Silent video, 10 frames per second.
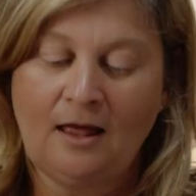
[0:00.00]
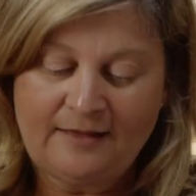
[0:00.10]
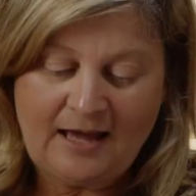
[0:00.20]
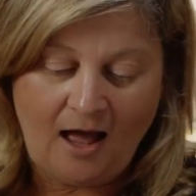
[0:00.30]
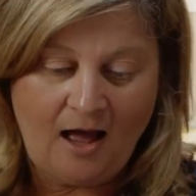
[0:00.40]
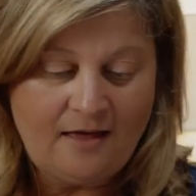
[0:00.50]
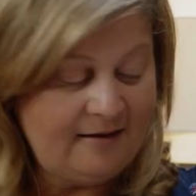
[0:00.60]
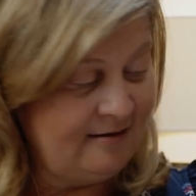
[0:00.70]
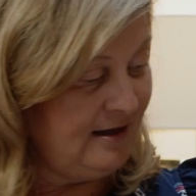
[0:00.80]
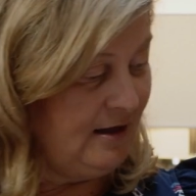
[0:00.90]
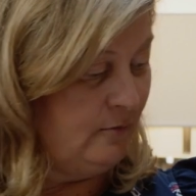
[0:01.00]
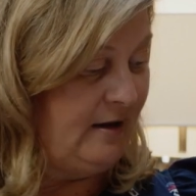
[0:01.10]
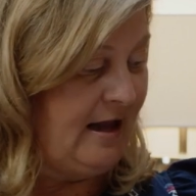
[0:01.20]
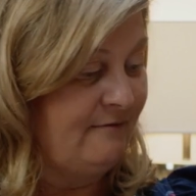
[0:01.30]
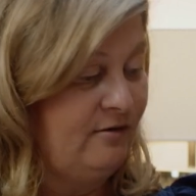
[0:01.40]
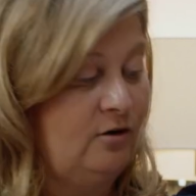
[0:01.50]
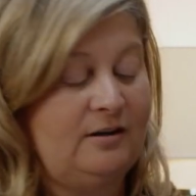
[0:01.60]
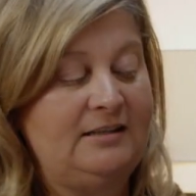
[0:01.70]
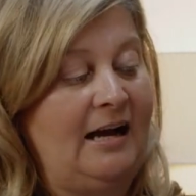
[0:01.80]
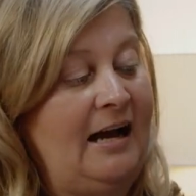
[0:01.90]
The other thing we have
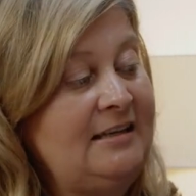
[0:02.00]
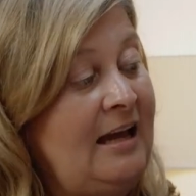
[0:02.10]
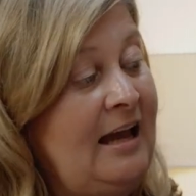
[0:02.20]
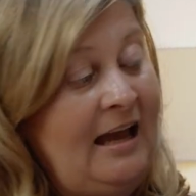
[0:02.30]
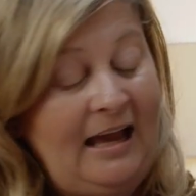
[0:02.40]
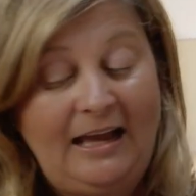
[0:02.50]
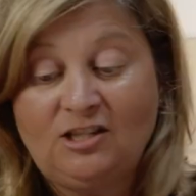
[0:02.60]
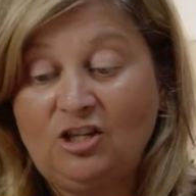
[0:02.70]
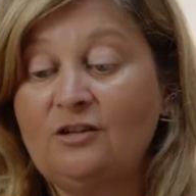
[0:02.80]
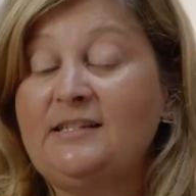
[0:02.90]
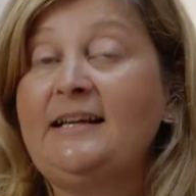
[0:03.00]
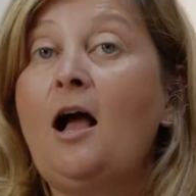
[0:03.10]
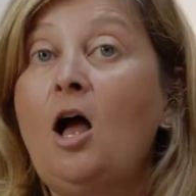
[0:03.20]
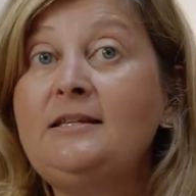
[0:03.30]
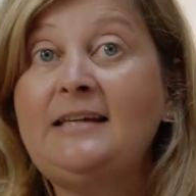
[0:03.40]
looked at is using our